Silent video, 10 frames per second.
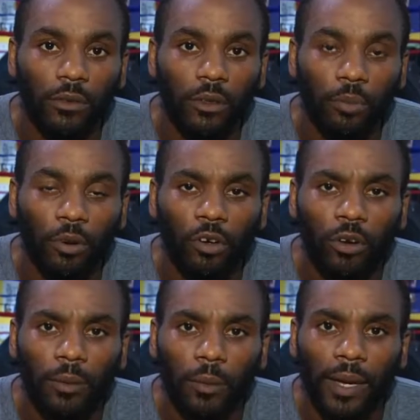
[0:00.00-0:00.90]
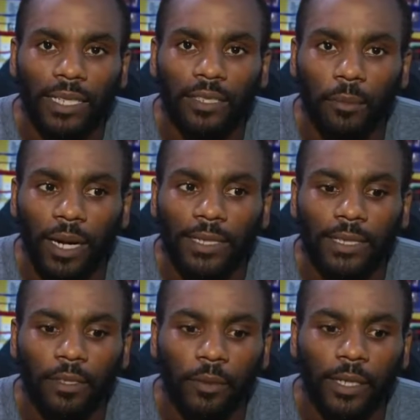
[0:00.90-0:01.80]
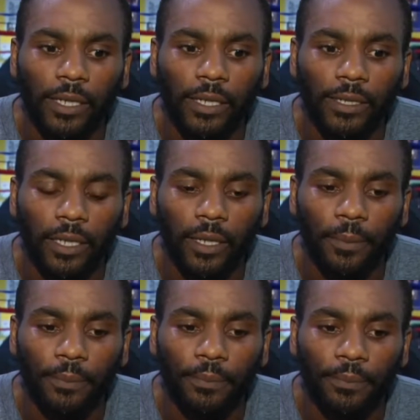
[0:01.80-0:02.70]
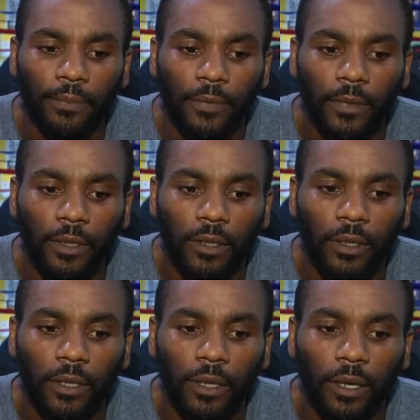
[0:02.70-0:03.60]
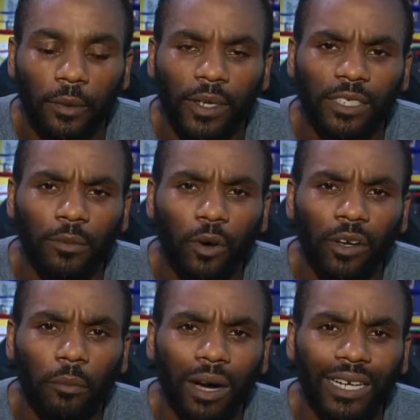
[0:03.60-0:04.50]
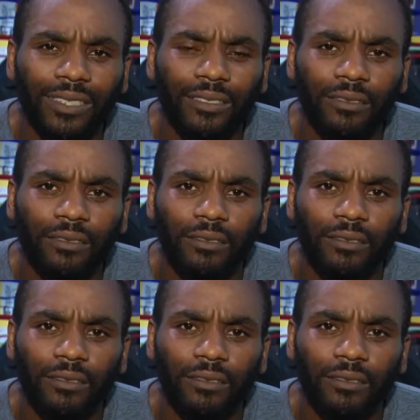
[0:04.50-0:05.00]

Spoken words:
The program to master boxing to me is, it means more than boxing.